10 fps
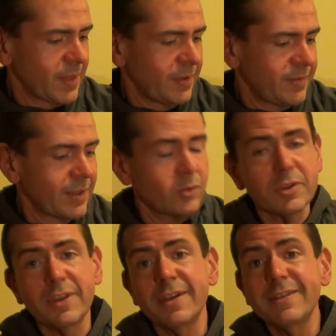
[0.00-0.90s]

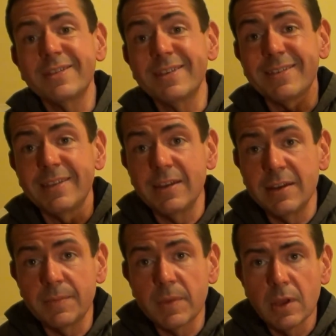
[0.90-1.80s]
Saturday
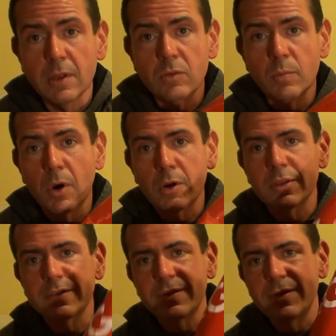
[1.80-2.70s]
16, tomorrow
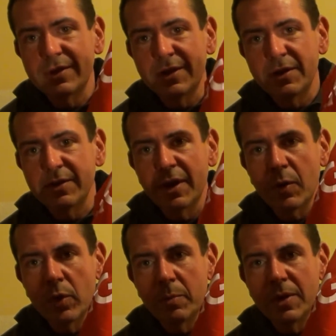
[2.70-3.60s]
the 17th
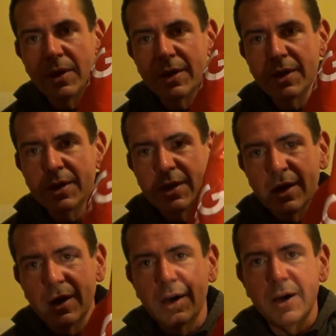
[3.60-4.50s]
there will be
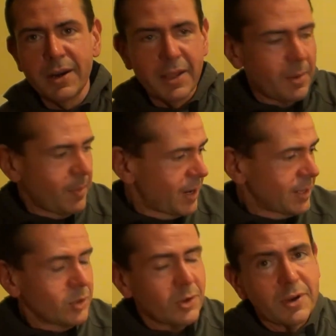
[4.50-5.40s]
Riga
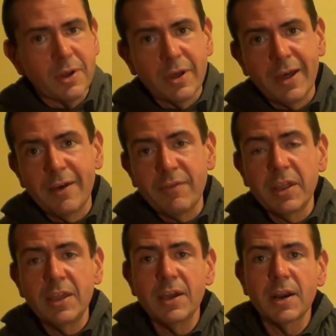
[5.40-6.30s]
Marathon.
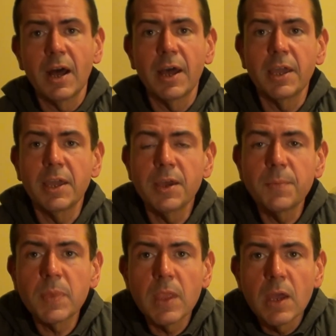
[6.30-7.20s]
Every year
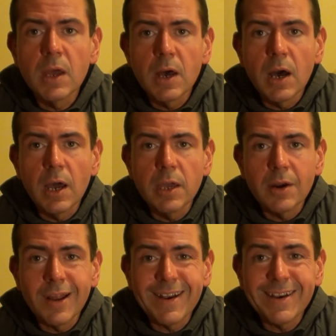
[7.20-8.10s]
I
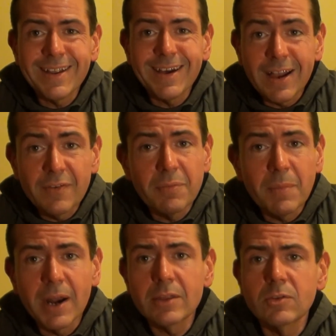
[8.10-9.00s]
run half
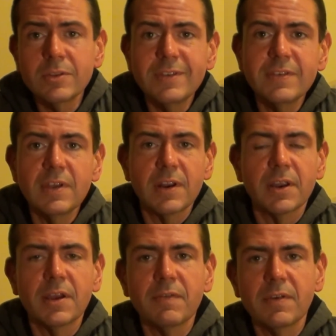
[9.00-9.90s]
marathon. This year
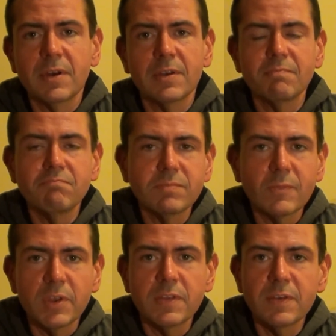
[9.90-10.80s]
I have a
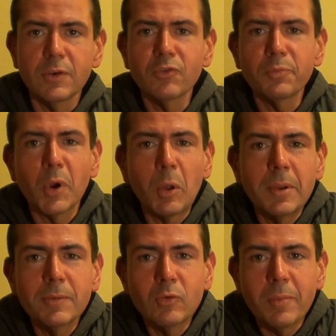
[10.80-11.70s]
quite serious
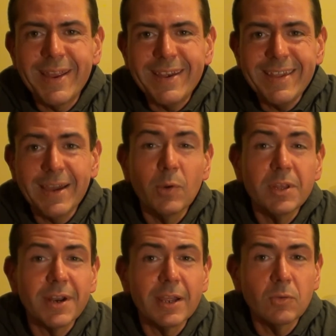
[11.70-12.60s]
problem to my knee. I
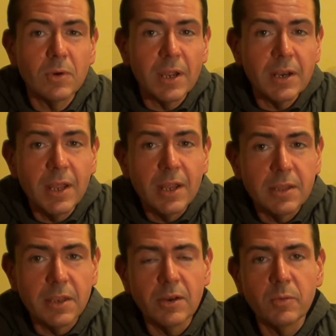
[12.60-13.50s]
will try to run
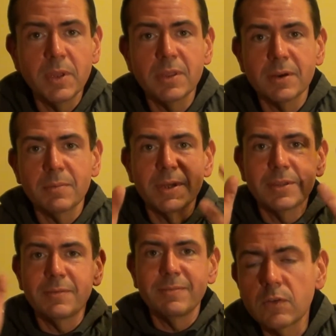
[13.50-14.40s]
10 kilometers.
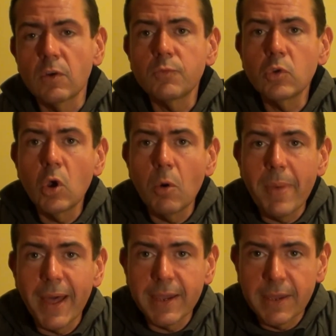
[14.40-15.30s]
But so to go
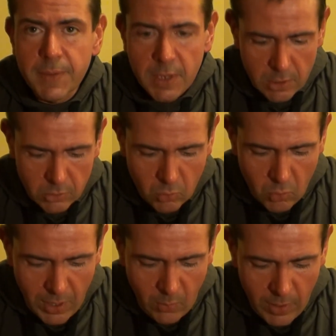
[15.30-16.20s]
back
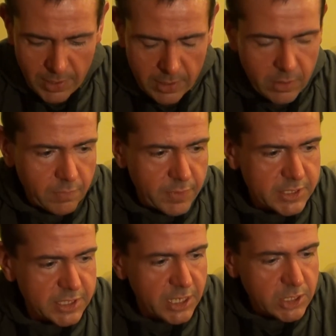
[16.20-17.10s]
to our
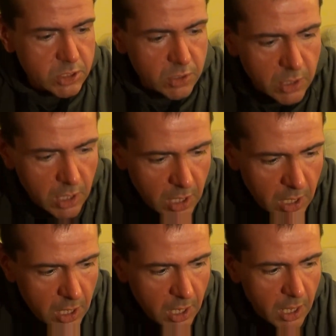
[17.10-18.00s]
conversation,
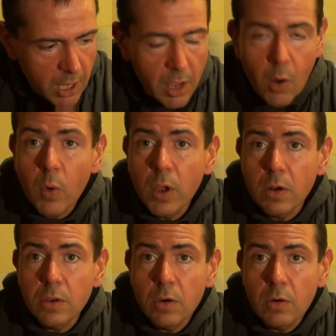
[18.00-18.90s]
we
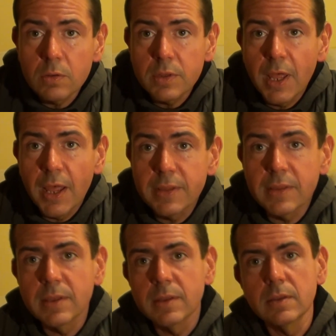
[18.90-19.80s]
all know
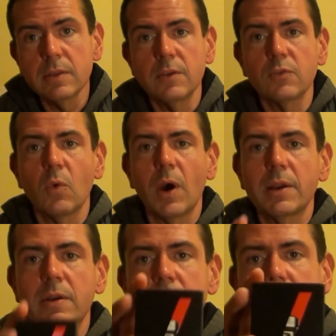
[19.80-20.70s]
that this
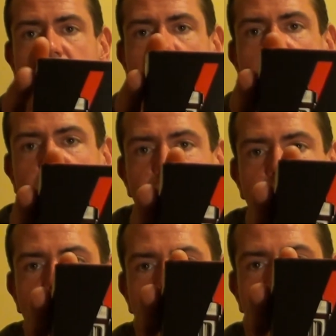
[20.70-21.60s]
one, which
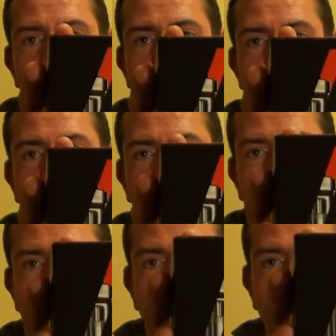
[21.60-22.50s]
in this
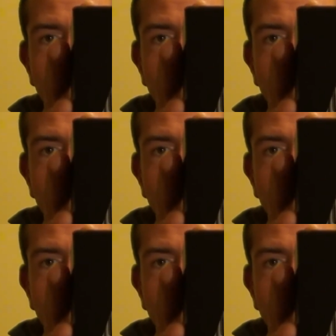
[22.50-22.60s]
case it